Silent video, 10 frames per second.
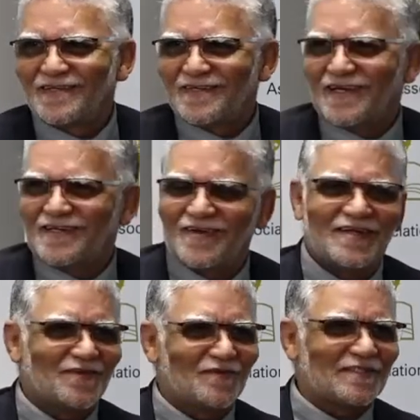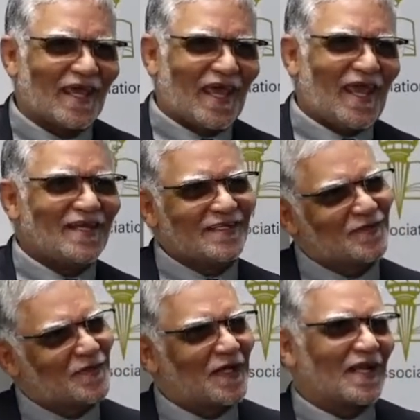I don't know if it's a hand into
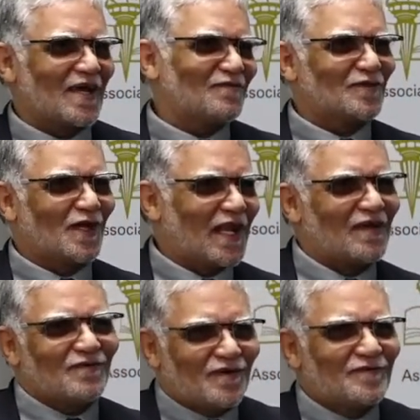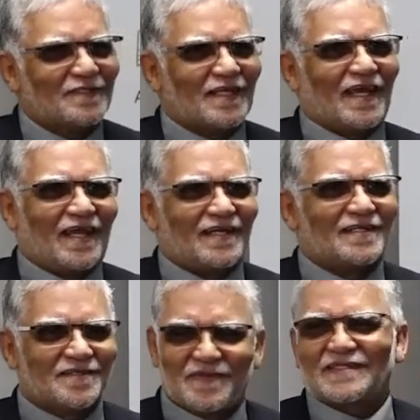the glove or the glove over the hand,
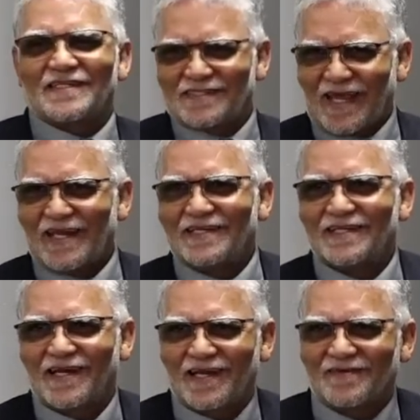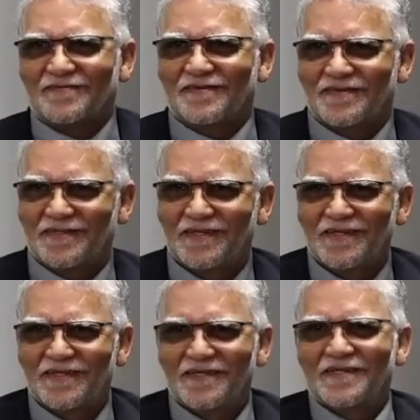but it's hand in glove.
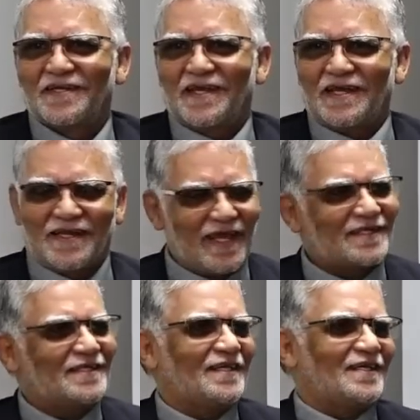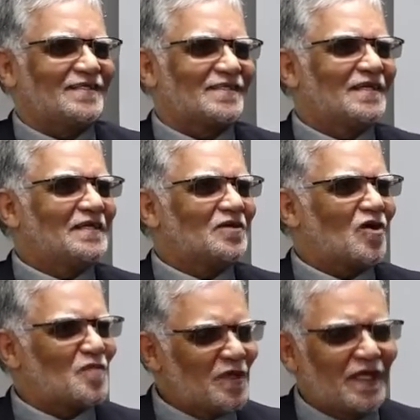And that is
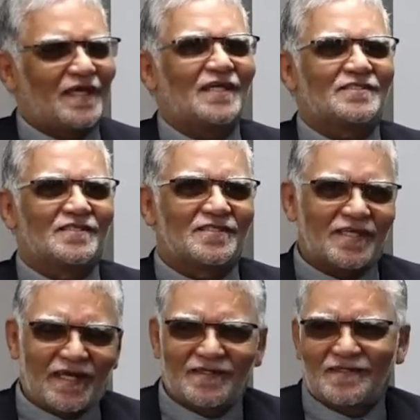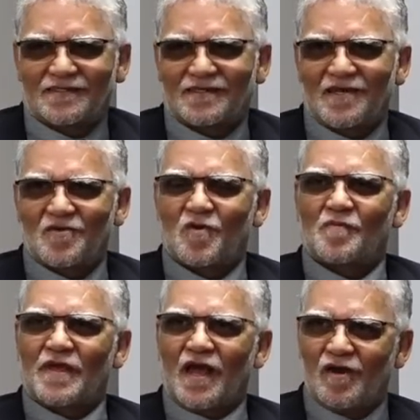communication channels will
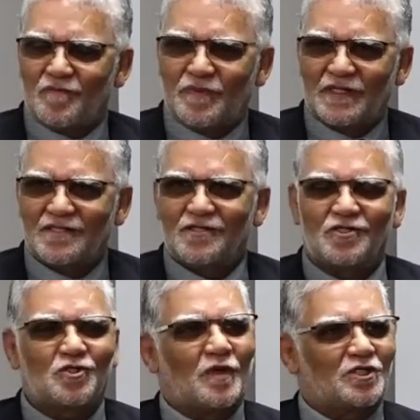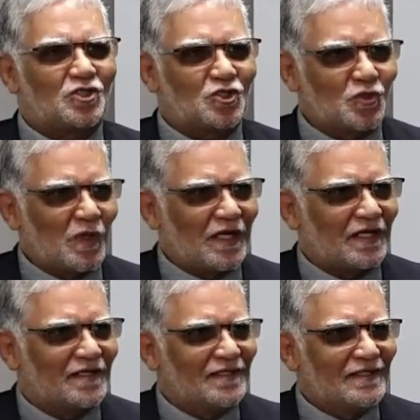be open to ensure
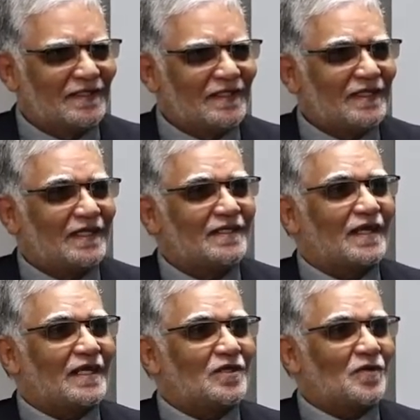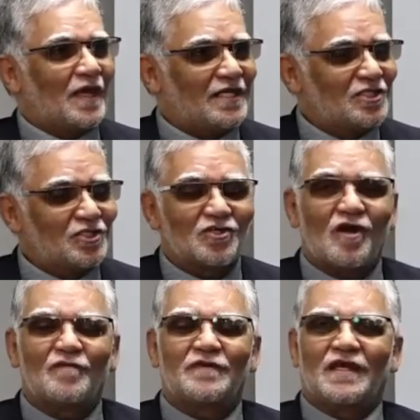that the regulation
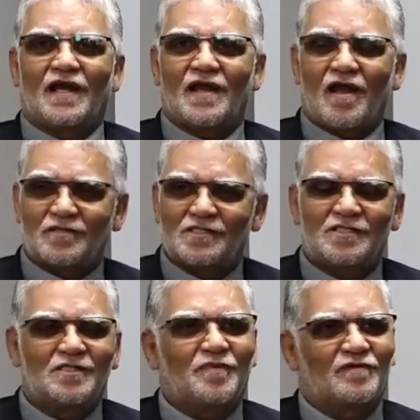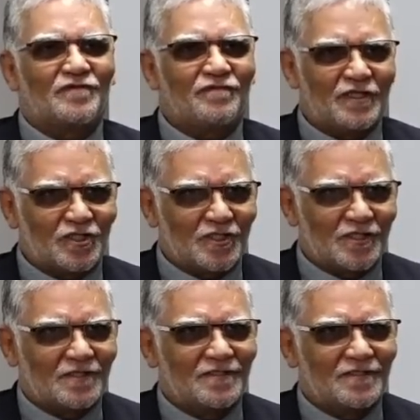of the accountancy professional,